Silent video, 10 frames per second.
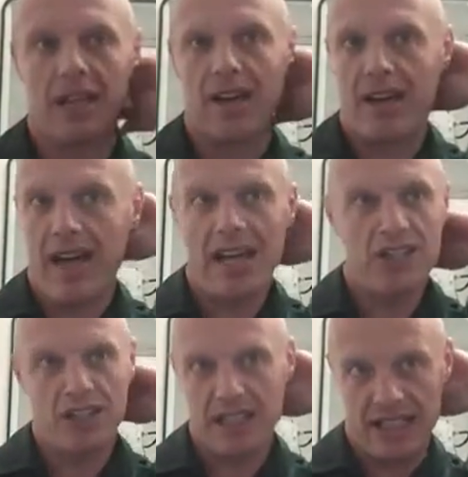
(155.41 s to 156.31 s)
Now,
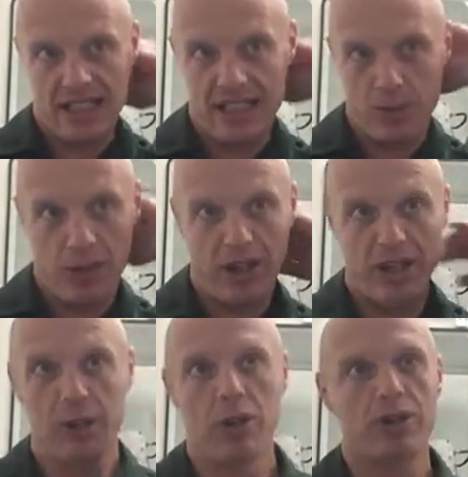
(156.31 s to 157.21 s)
Ashley is
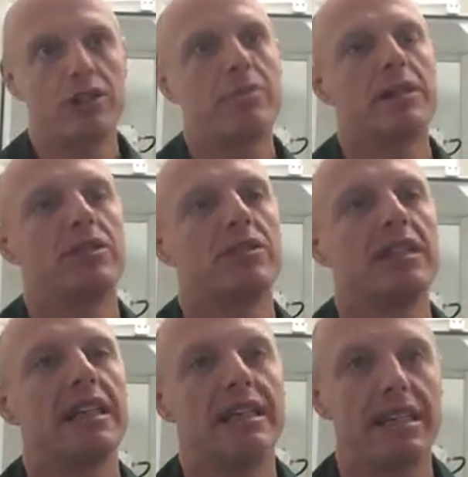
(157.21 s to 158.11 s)
working towards her
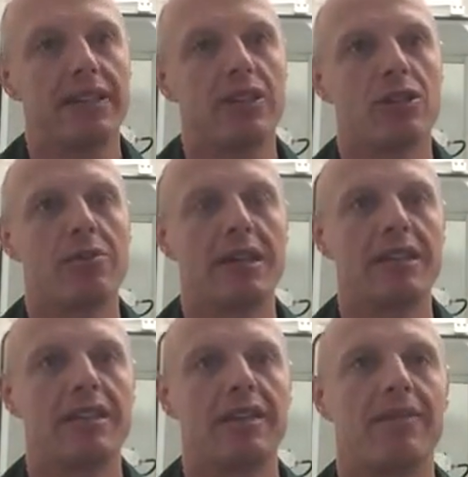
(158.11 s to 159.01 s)
specialty in internal
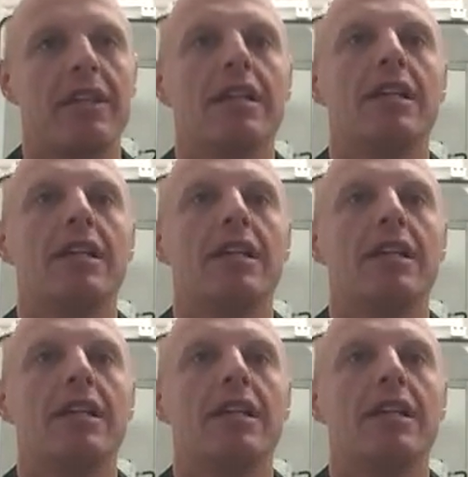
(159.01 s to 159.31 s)
medicine.